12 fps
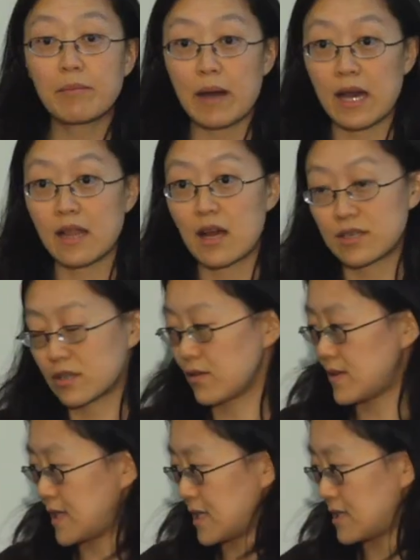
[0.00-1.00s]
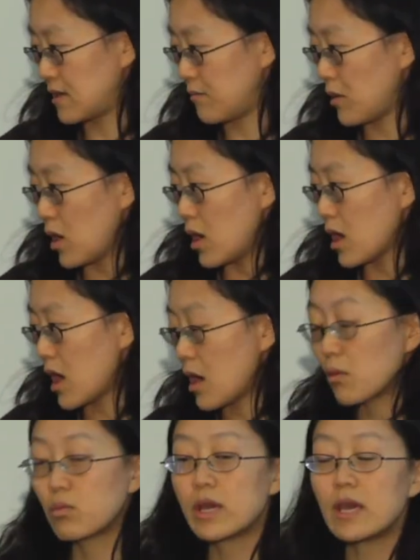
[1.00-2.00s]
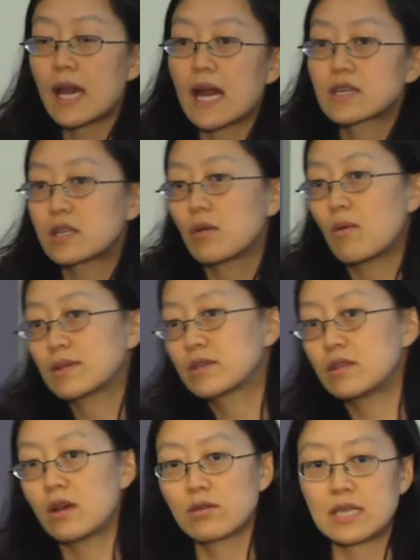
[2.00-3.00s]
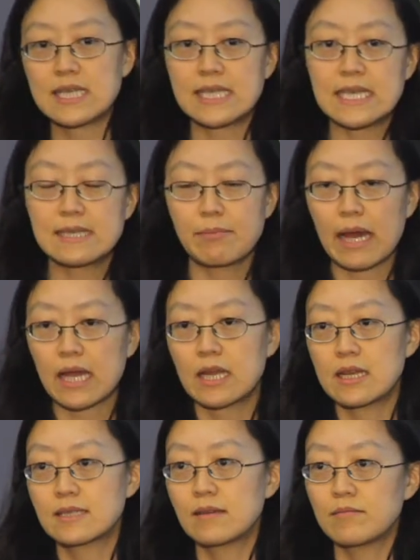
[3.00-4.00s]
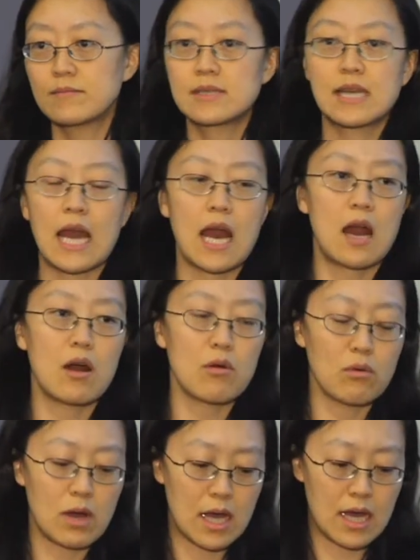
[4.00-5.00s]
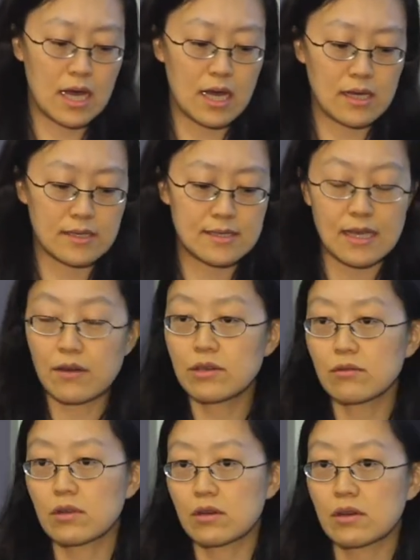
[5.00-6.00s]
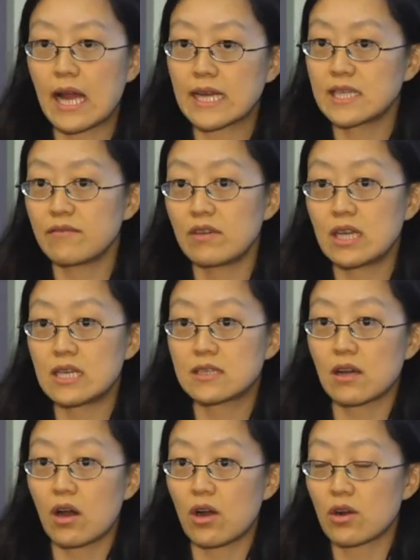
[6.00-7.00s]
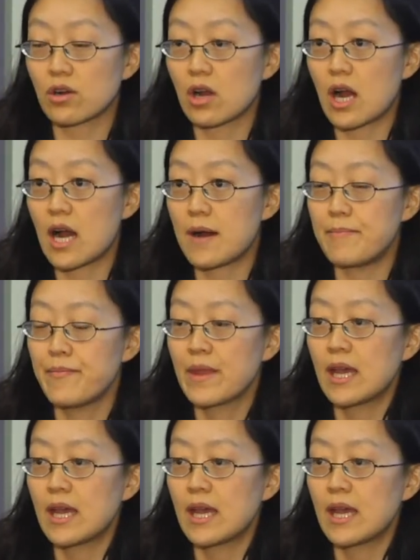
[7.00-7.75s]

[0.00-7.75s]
biological system, we actually want to know disease mechanisms, how cellular activities are